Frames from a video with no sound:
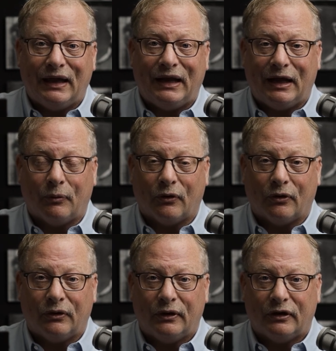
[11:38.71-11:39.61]

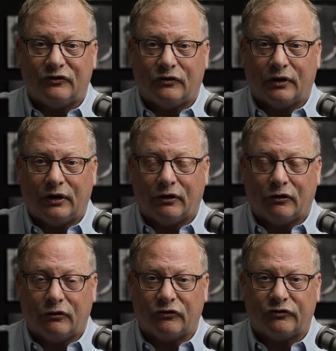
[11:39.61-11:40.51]
Enable is going to
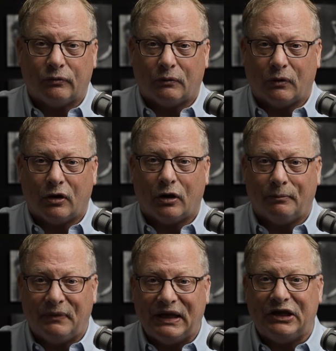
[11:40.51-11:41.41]
introduce what we'll
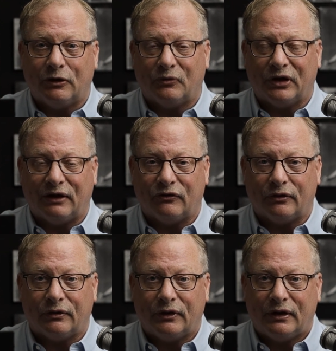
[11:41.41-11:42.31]
call medium
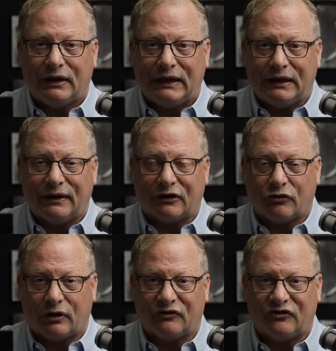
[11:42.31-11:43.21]
level
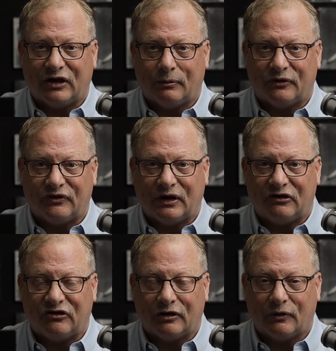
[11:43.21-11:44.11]
electronic
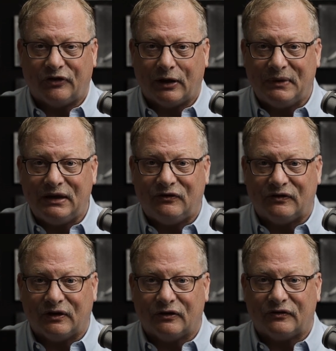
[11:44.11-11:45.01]
stabilization. And what that
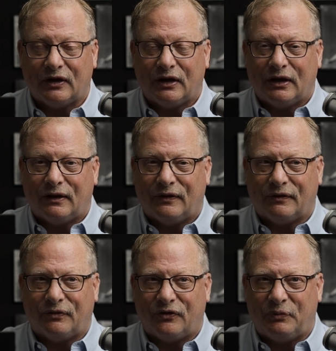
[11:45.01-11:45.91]
means is
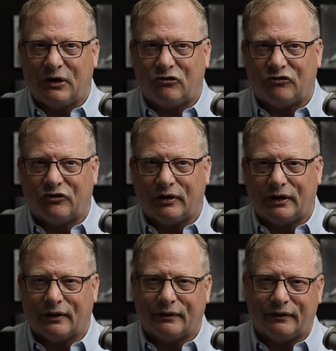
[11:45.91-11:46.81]
the picture is going to
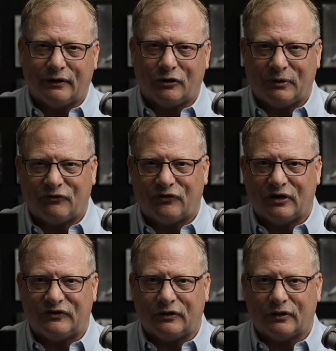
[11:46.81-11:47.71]
get a little bit
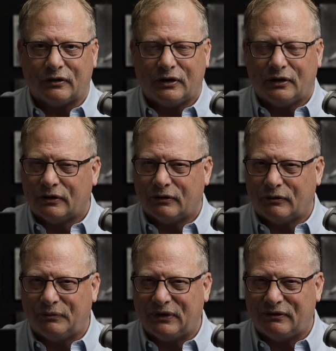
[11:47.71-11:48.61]
fuzzier, a
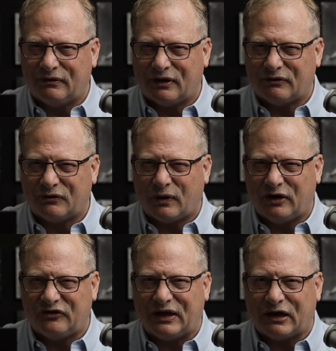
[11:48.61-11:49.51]
little bit not
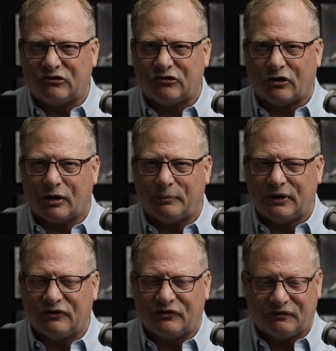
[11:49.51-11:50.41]
quite as tack sharp
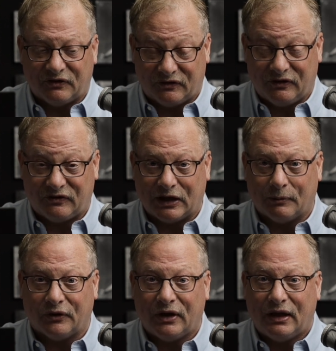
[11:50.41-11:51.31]
as if it's
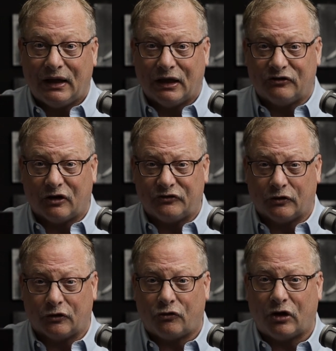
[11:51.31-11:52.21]
disabled, and it's also
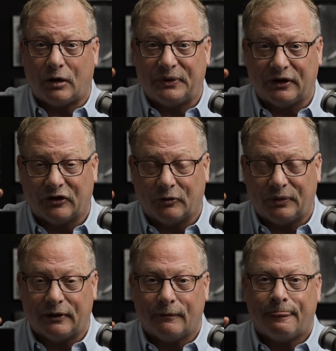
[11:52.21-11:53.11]
going to crop in a little
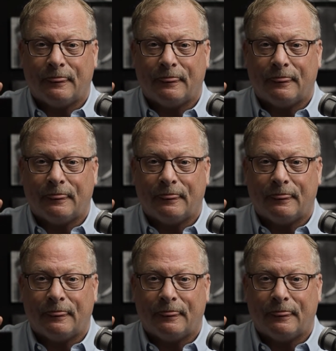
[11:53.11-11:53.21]
bit.